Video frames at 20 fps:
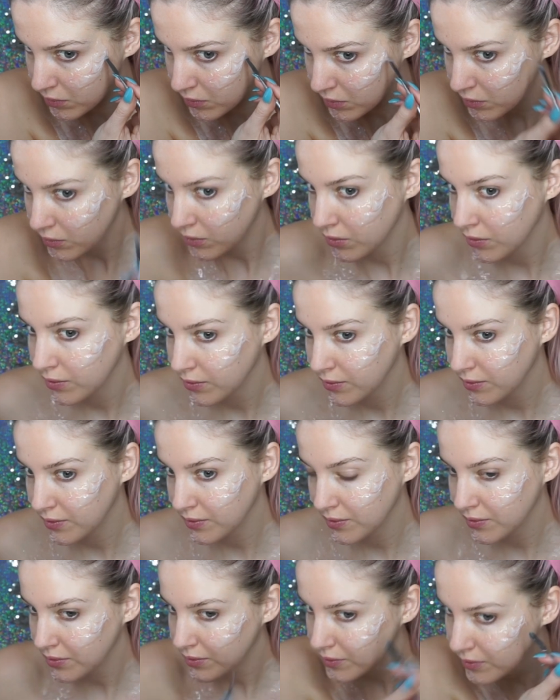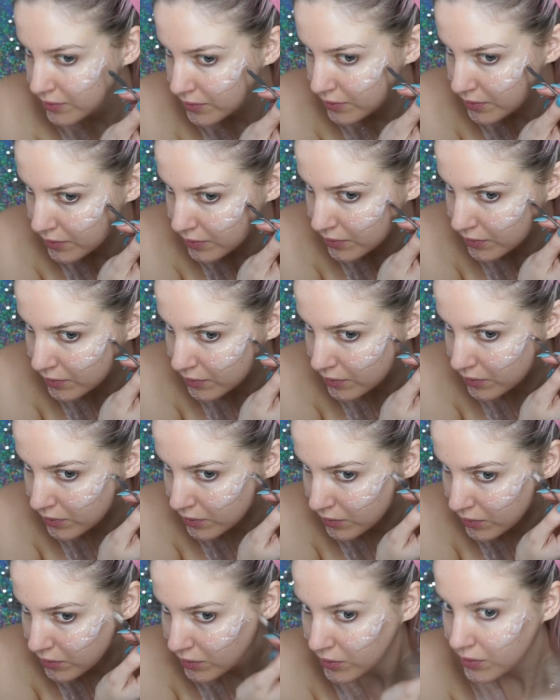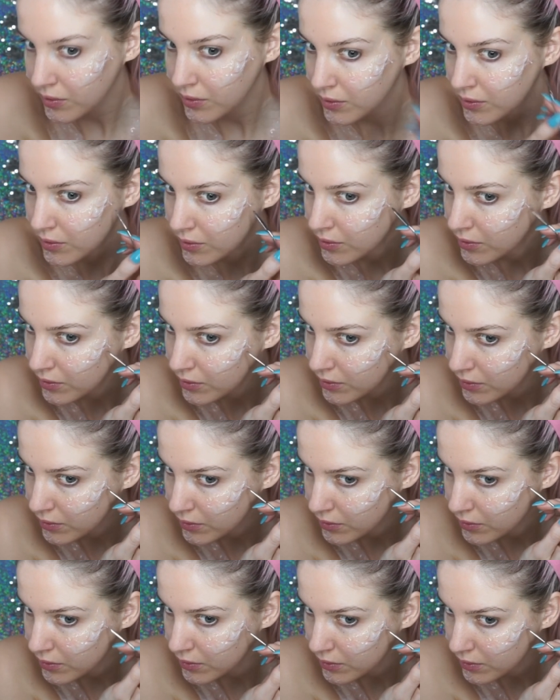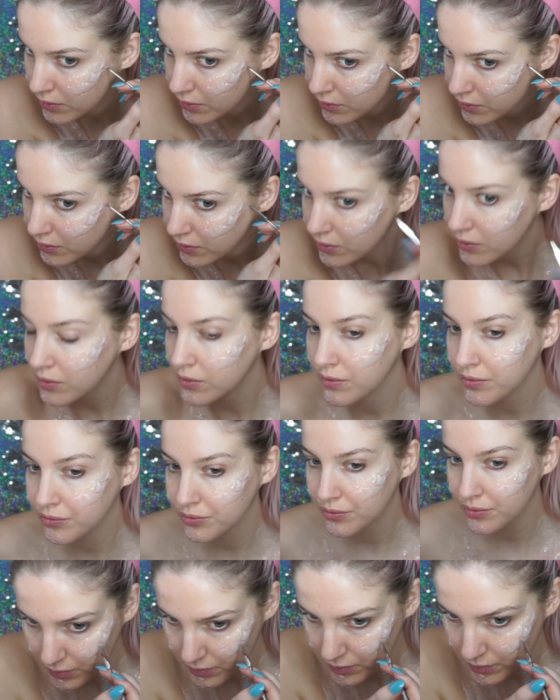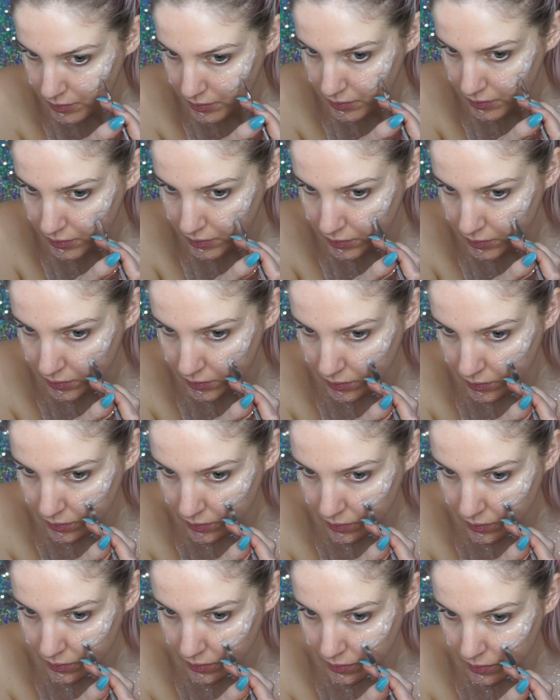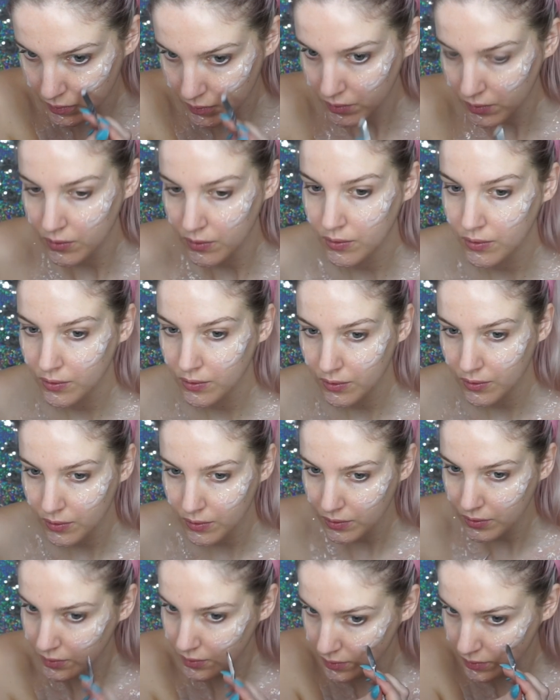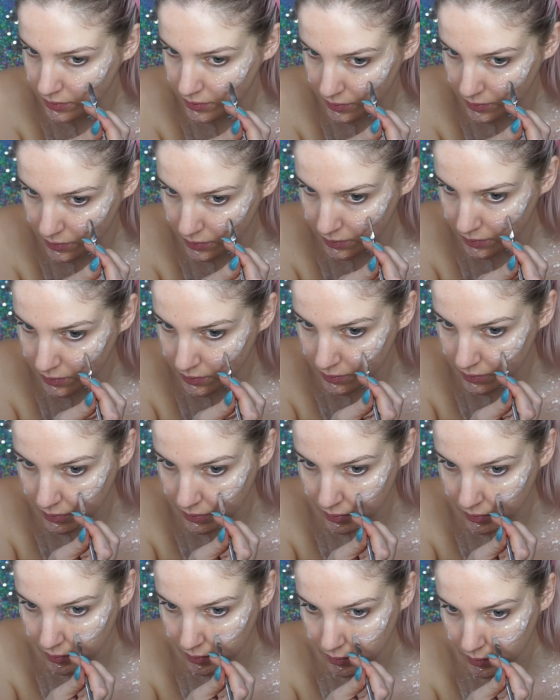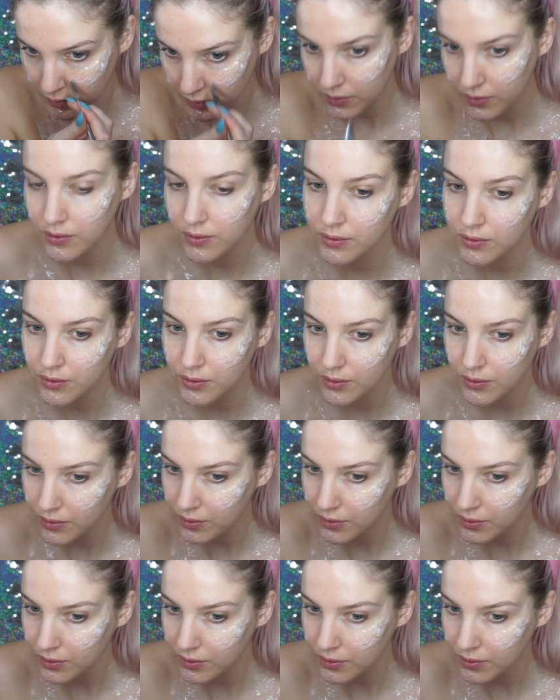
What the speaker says: No one is speaking in this clip.